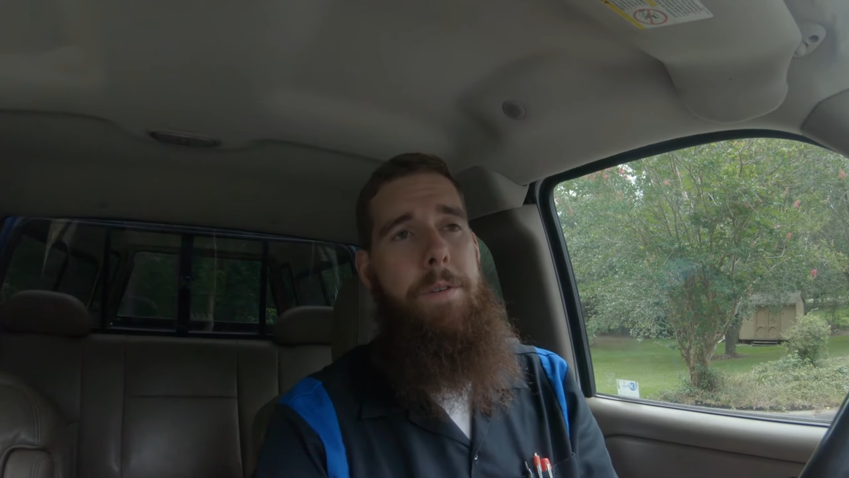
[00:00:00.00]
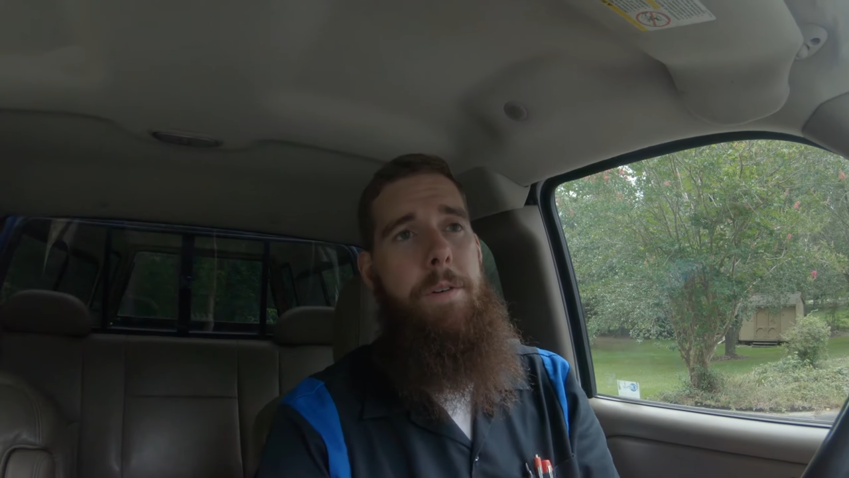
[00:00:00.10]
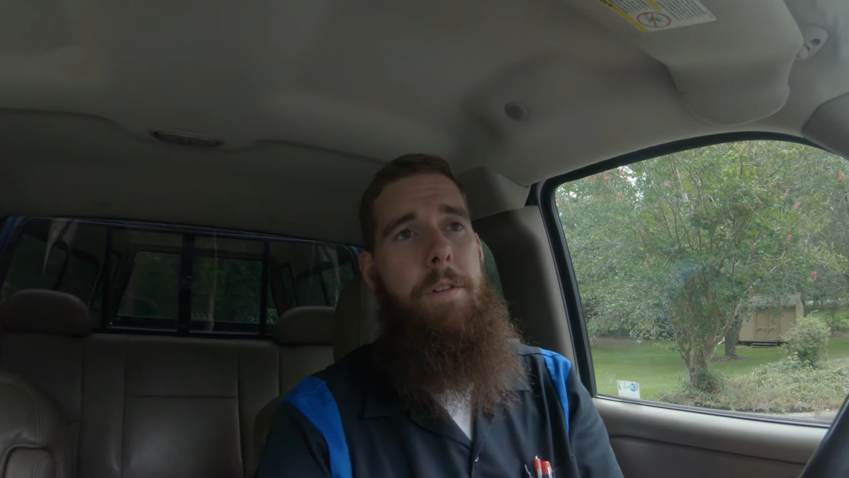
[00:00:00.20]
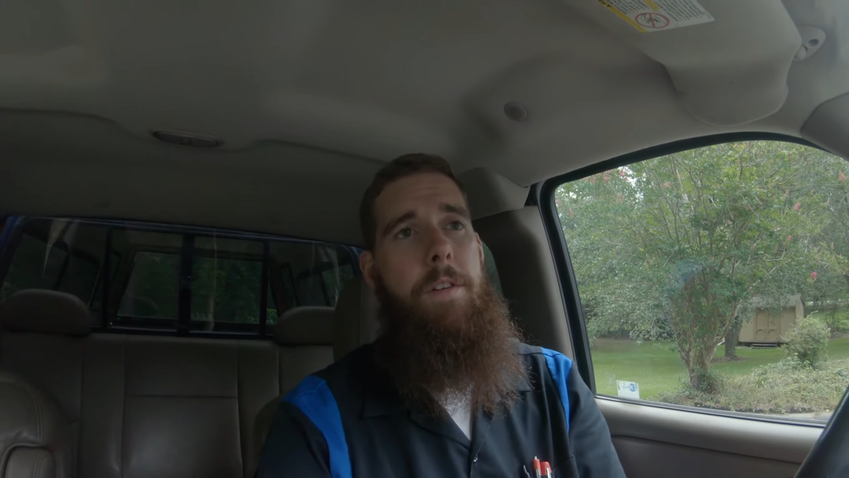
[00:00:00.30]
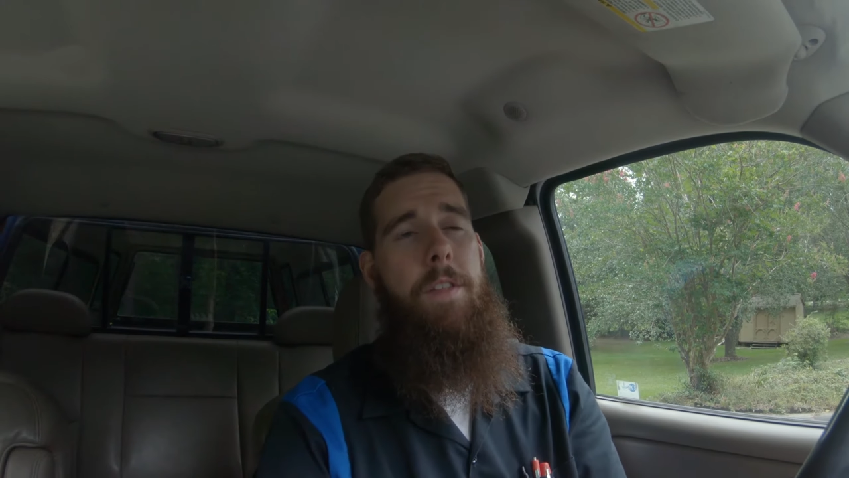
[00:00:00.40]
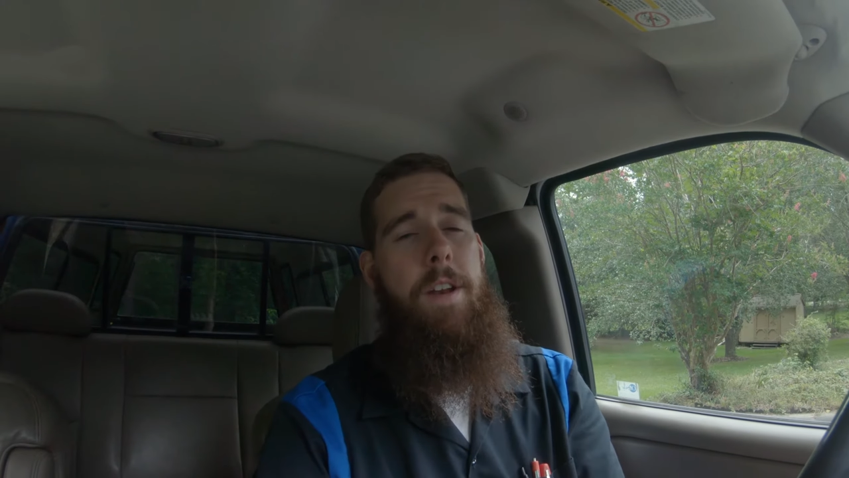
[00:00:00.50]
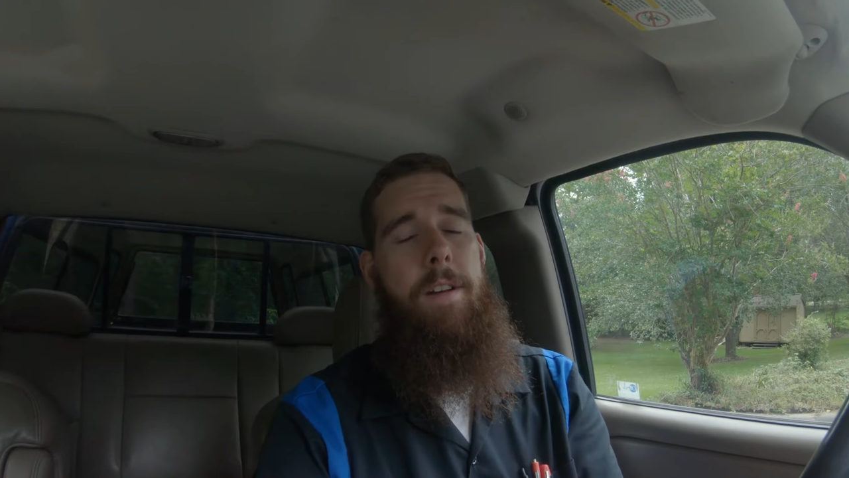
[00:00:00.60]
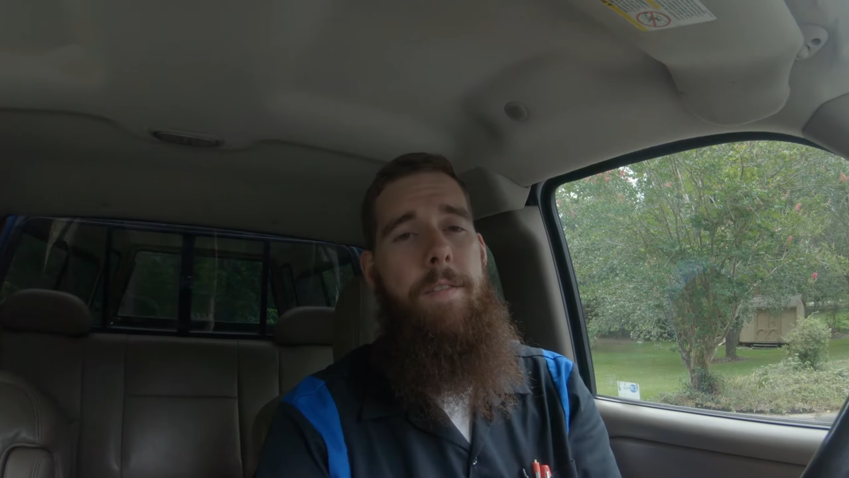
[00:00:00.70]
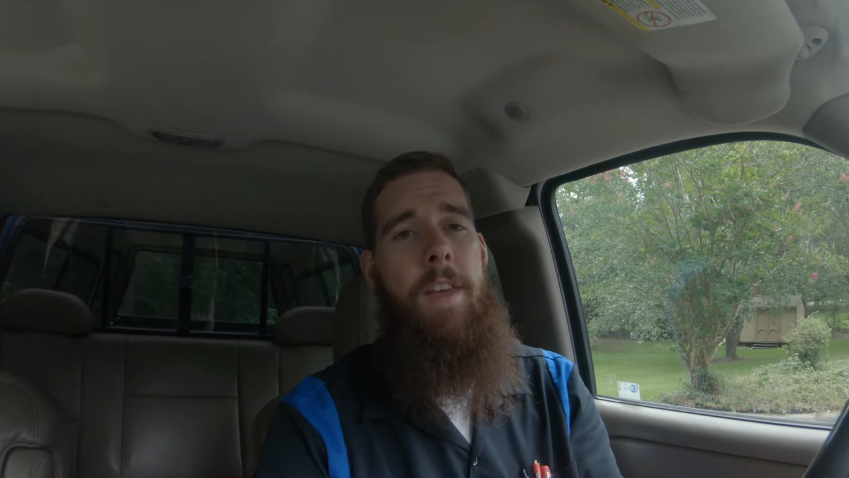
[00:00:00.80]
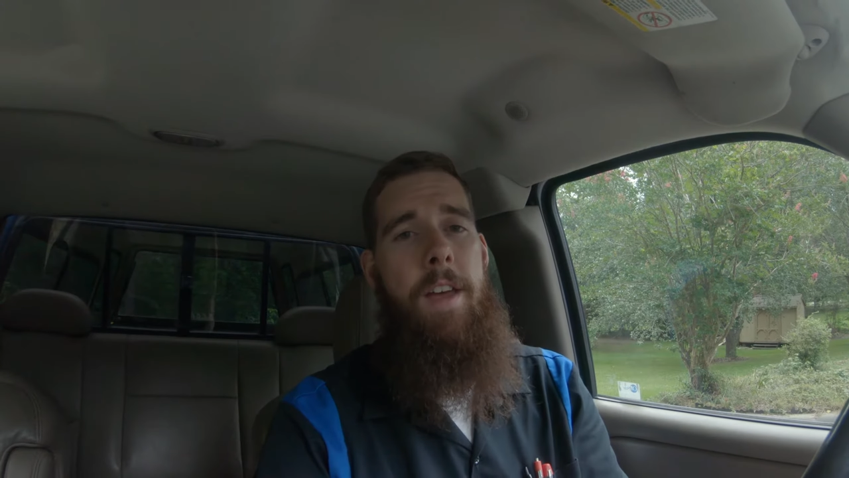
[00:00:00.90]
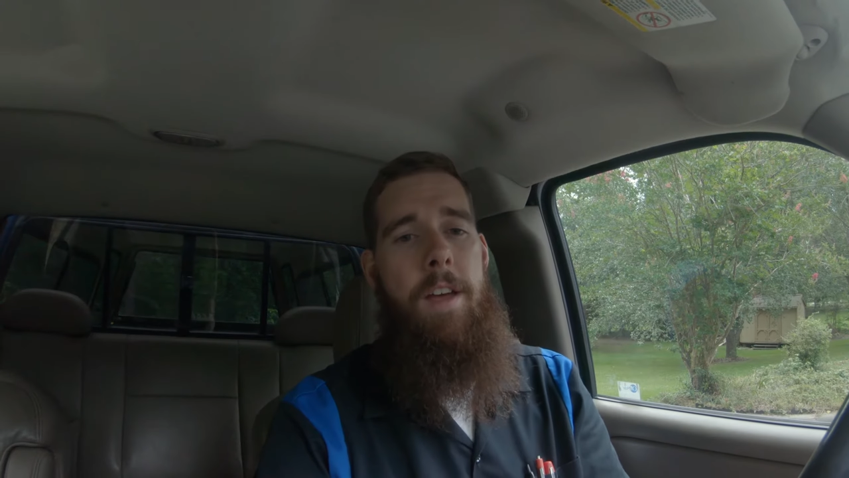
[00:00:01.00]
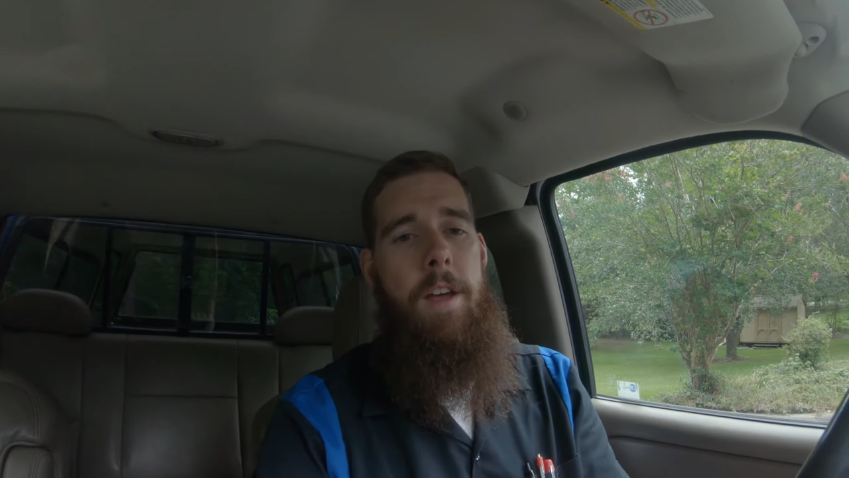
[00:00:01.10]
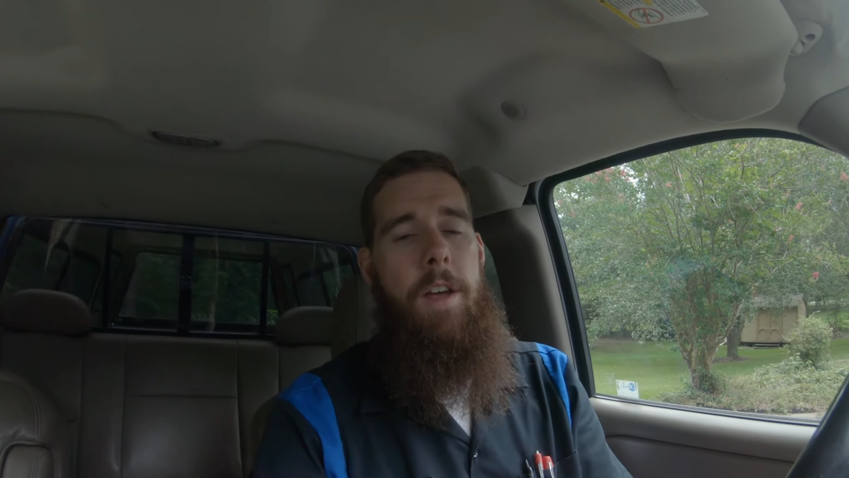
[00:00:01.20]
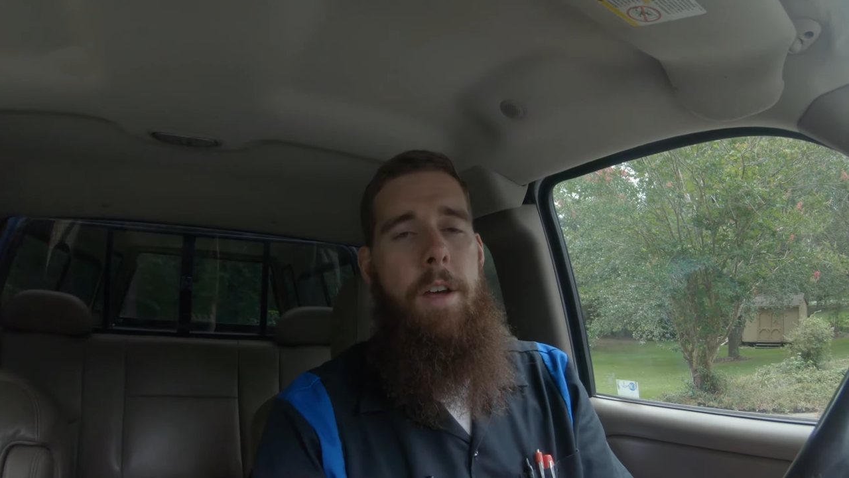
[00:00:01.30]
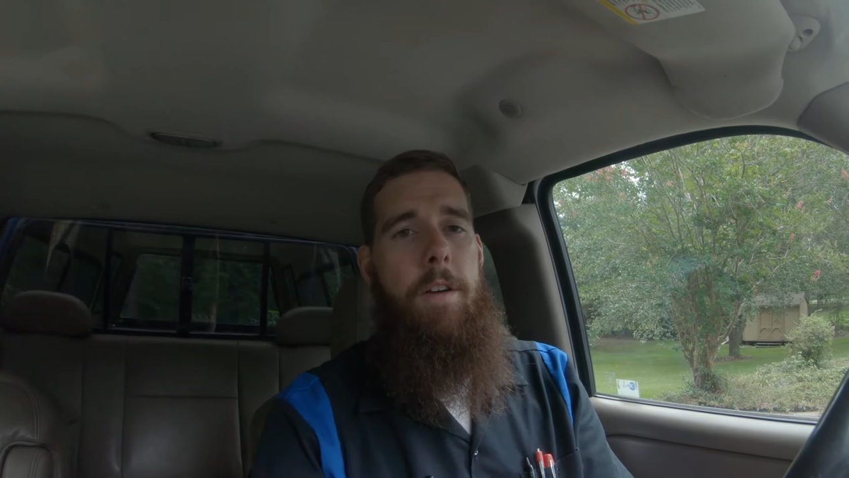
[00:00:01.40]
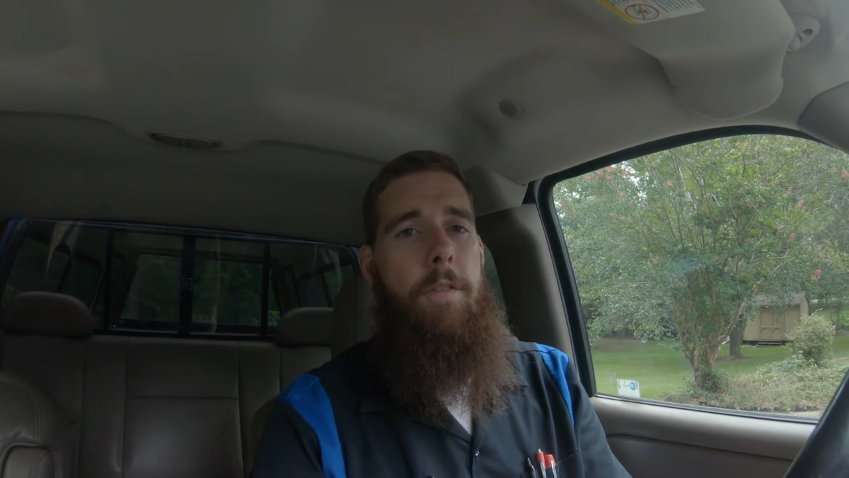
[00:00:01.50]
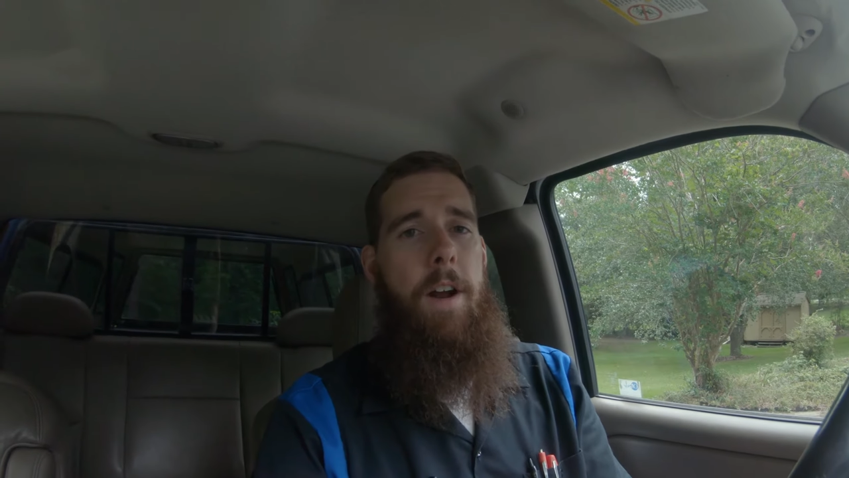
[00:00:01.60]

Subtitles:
So hopefully they didn't